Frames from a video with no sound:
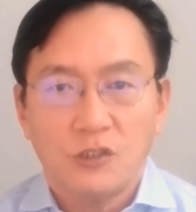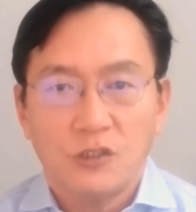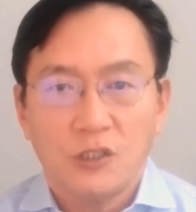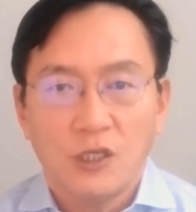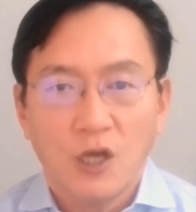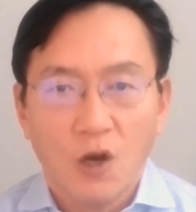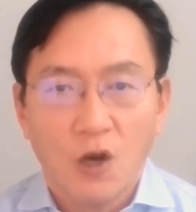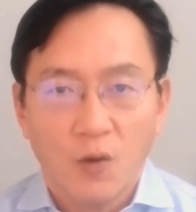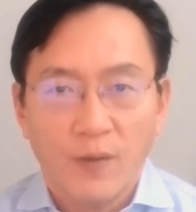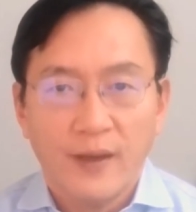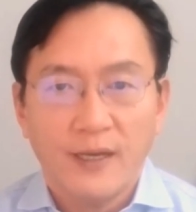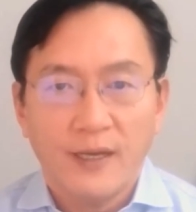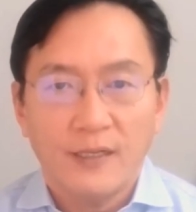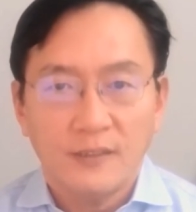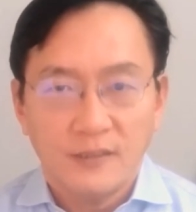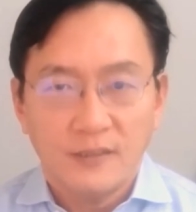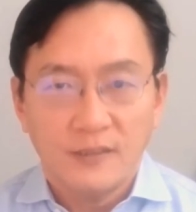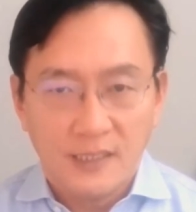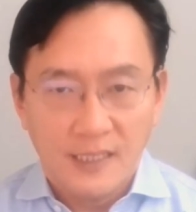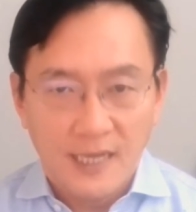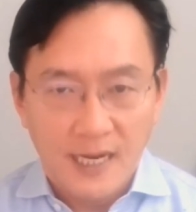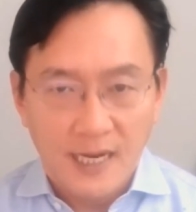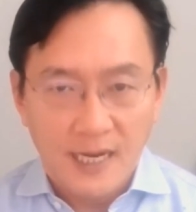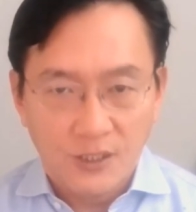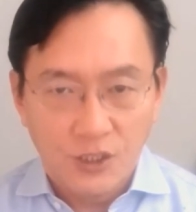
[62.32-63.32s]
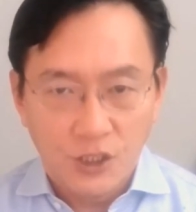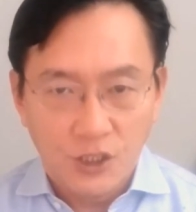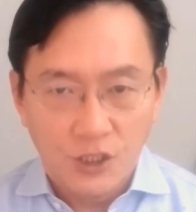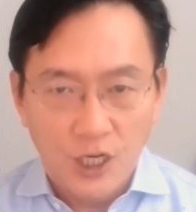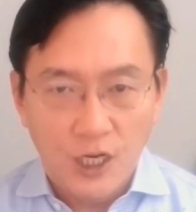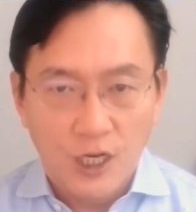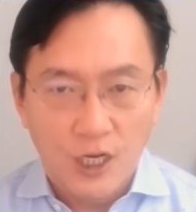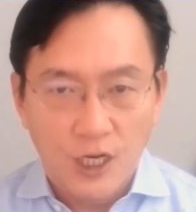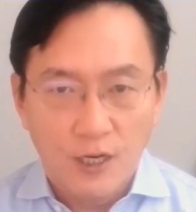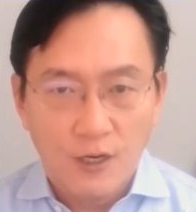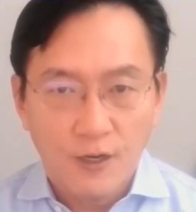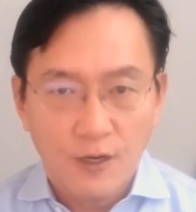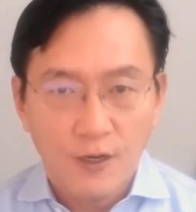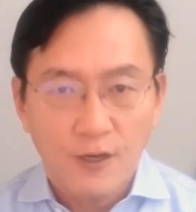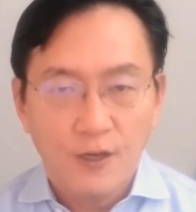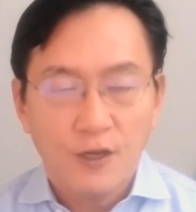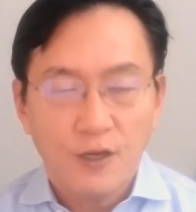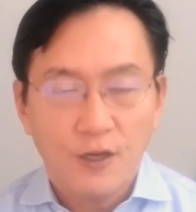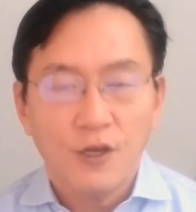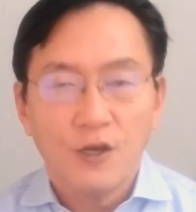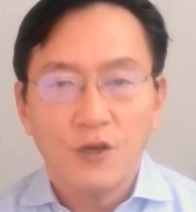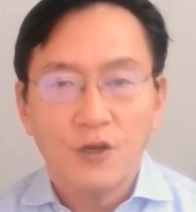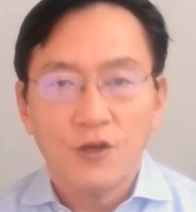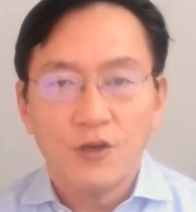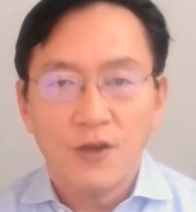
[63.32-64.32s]
going into next year.
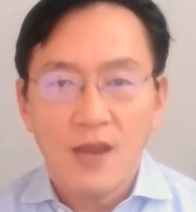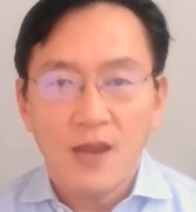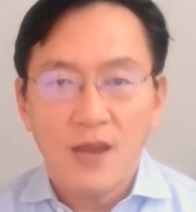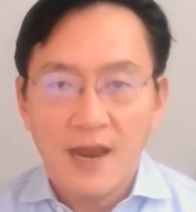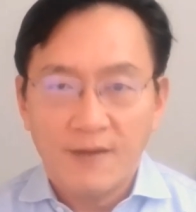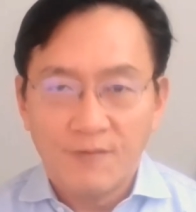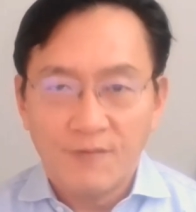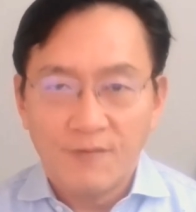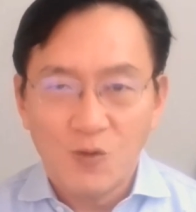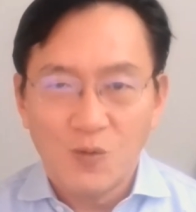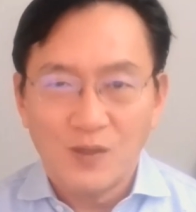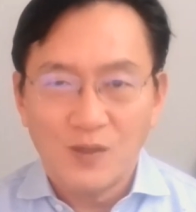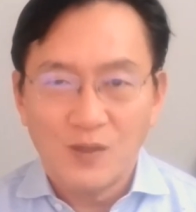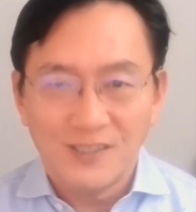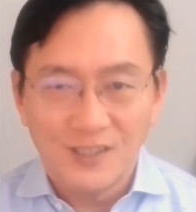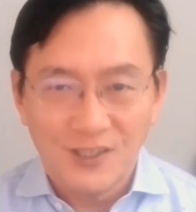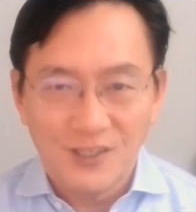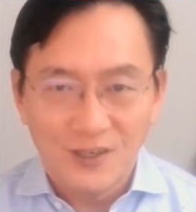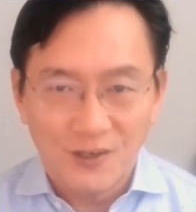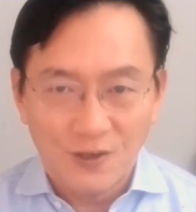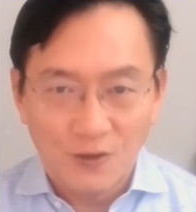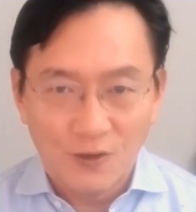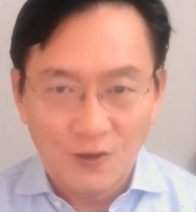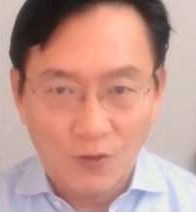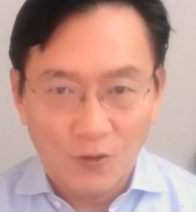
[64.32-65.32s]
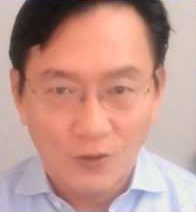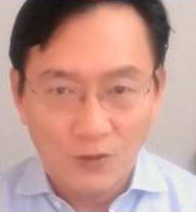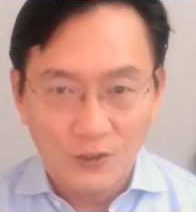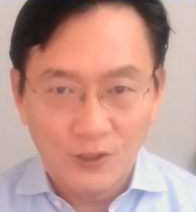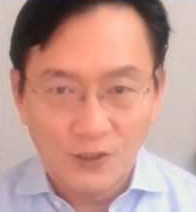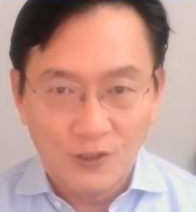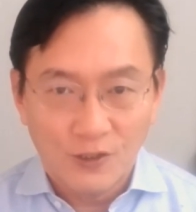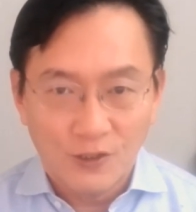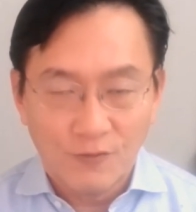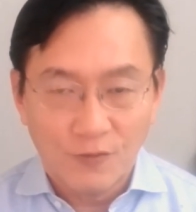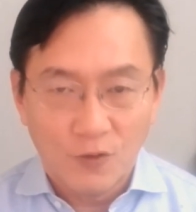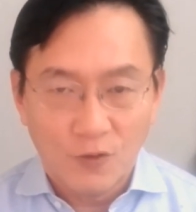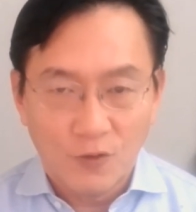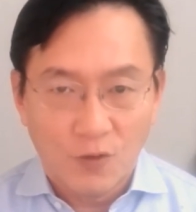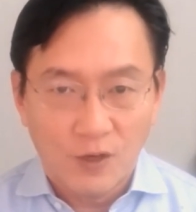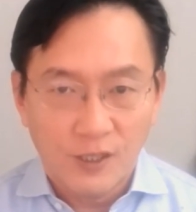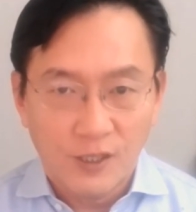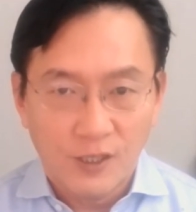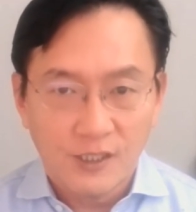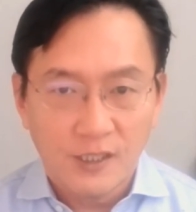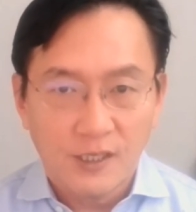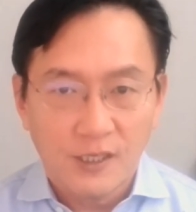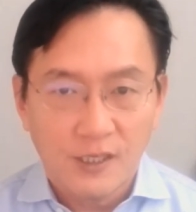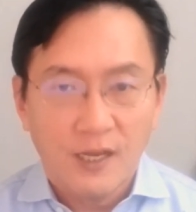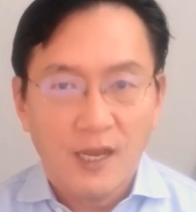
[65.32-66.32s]
Everyone's a year older, of
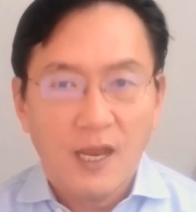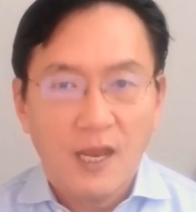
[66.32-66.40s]
course.